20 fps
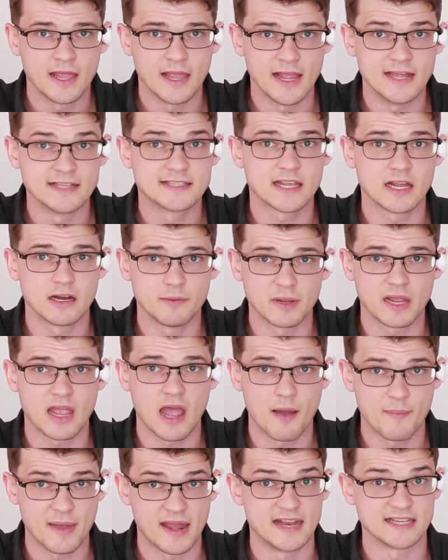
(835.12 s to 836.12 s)
it's gonna
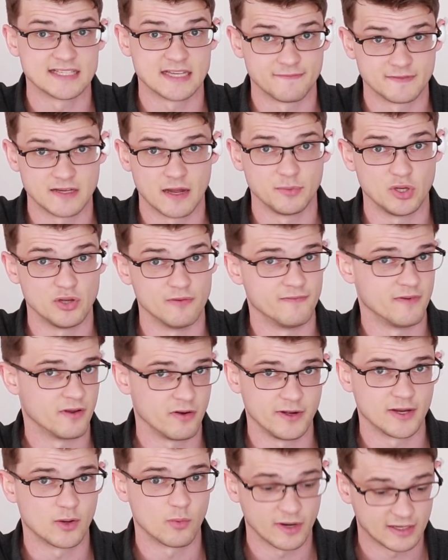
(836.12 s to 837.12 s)
become NSFW
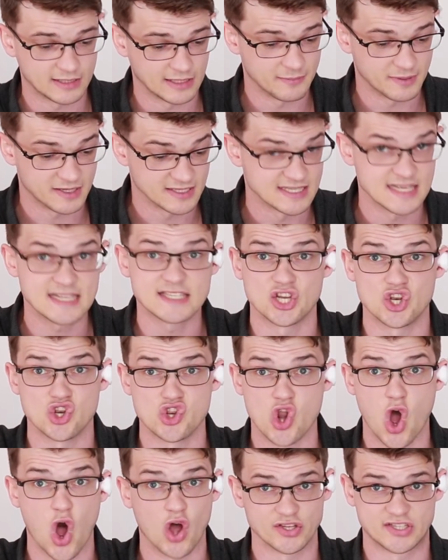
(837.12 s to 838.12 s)
very quickly, because these are
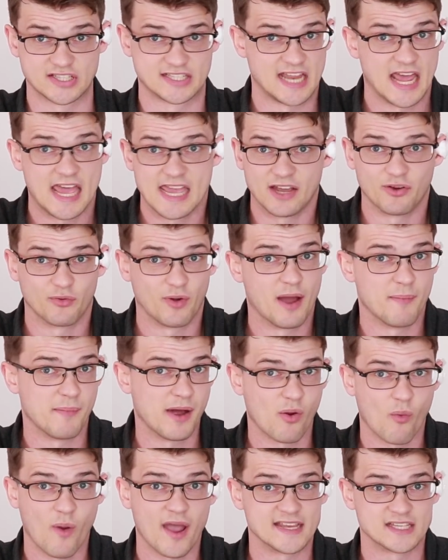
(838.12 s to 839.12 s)
not staying around
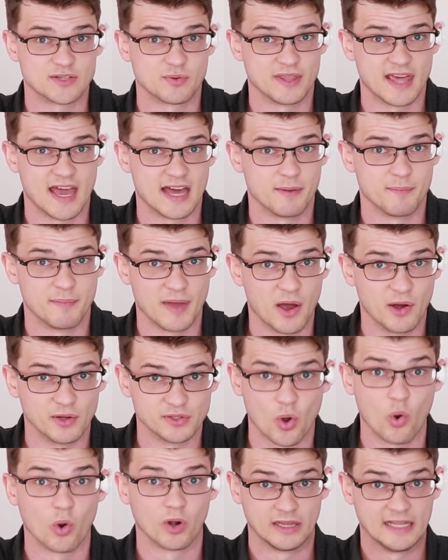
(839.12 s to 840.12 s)
my waist without a
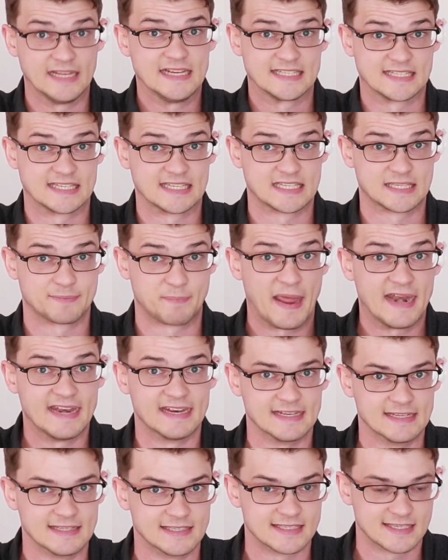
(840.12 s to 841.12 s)
belt, or at least
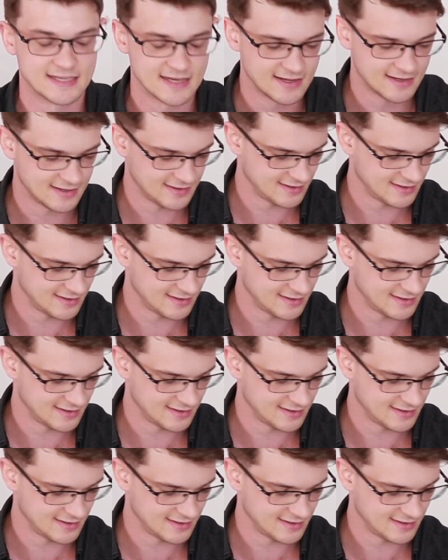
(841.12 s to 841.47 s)
suspenders.